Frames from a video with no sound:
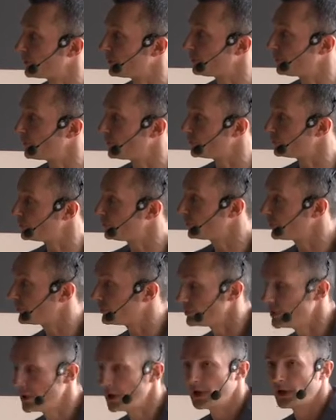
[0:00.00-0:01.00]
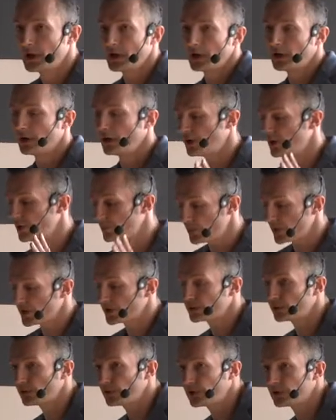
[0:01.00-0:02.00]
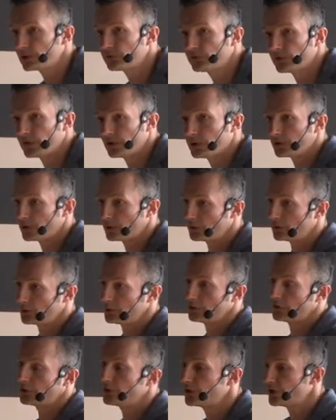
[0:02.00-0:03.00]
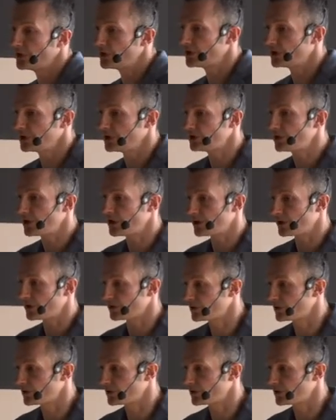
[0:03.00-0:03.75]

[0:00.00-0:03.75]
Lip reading: and so on and so on. My colleagues in IDEA